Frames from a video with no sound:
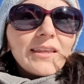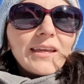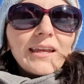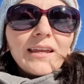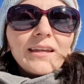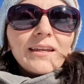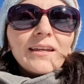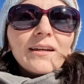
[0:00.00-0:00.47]

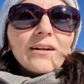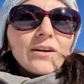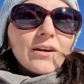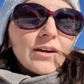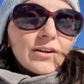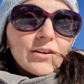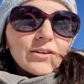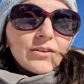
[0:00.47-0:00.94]
they
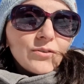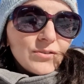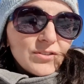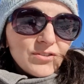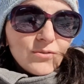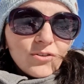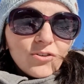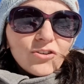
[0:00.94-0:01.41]
are going
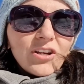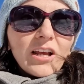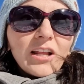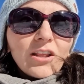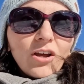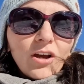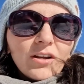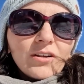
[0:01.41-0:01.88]
to learn a
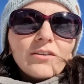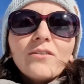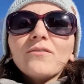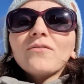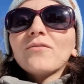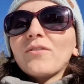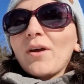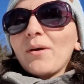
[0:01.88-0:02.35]
lot
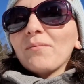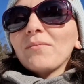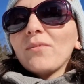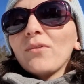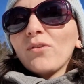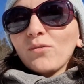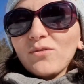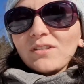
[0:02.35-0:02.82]
from
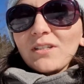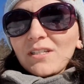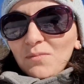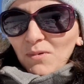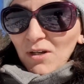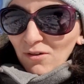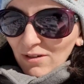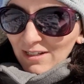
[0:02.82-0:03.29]
those
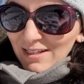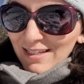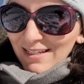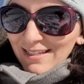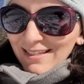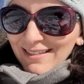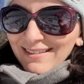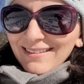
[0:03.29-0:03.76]

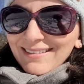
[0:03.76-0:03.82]
experiences.